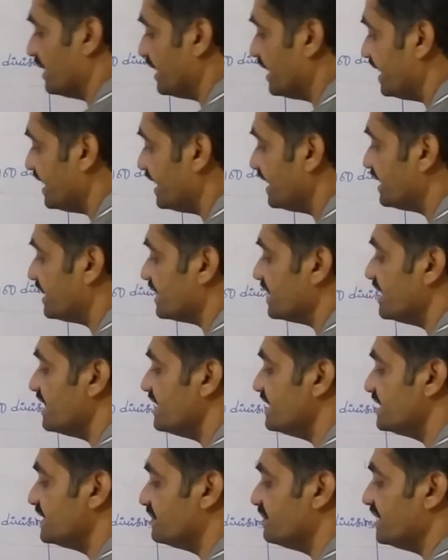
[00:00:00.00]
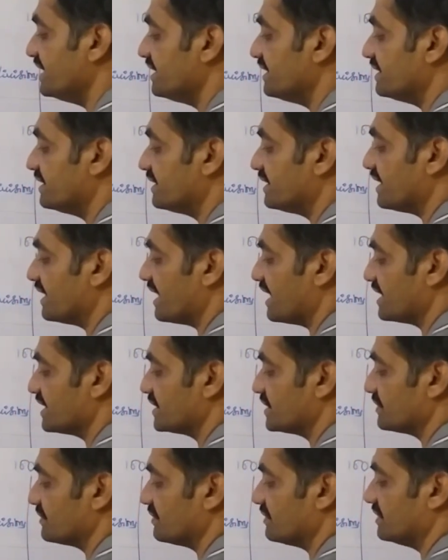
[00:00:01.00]
heat is being
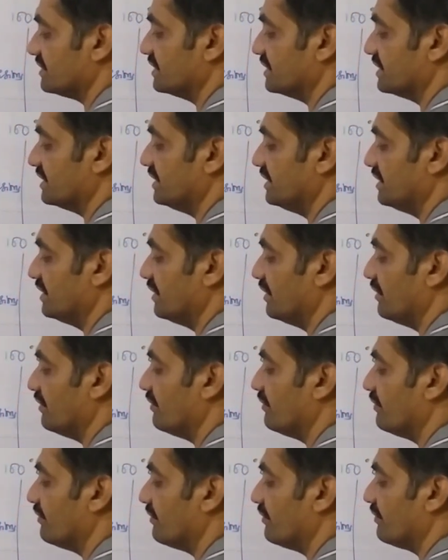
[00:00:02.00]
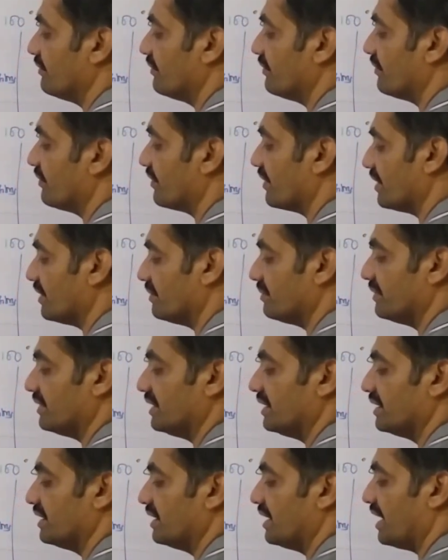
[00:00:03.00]
transferred
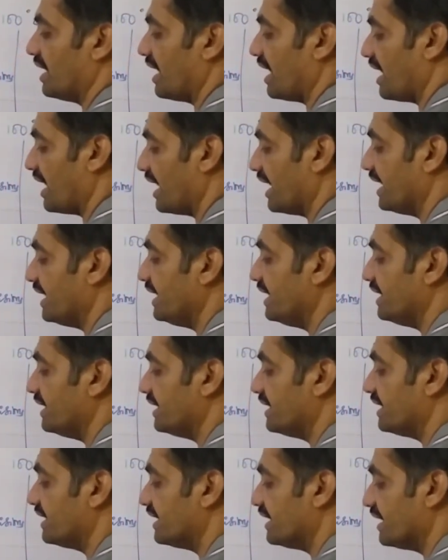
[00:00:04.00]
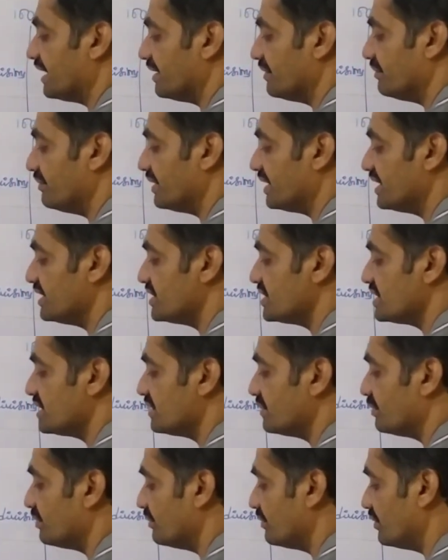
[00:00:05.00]
from high
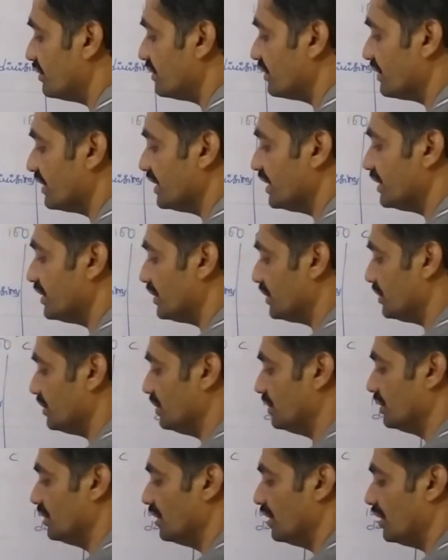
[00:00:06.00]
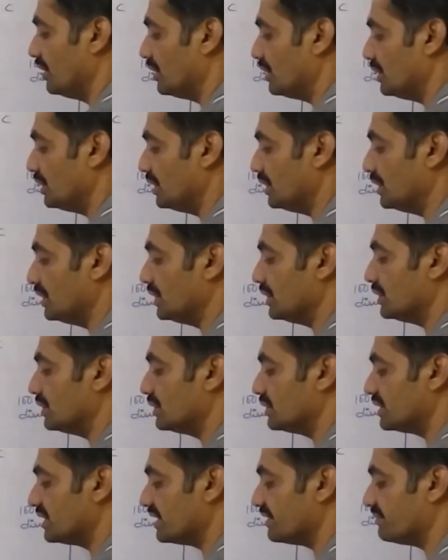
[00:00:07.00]
temperature body to
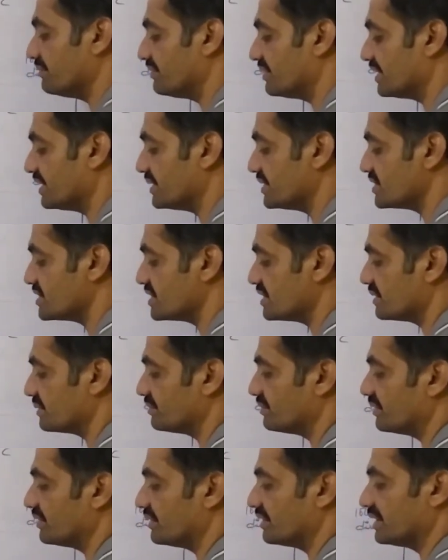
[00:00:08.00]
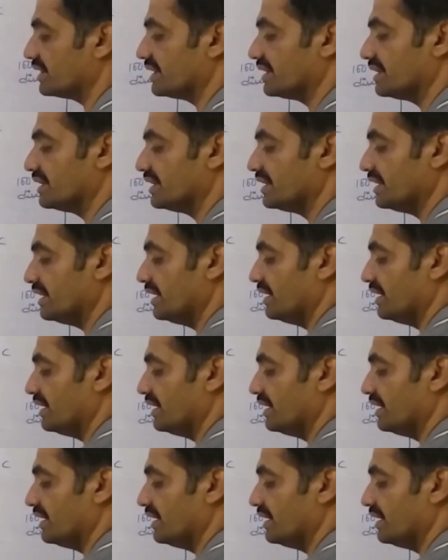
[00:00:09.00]
low temperature body.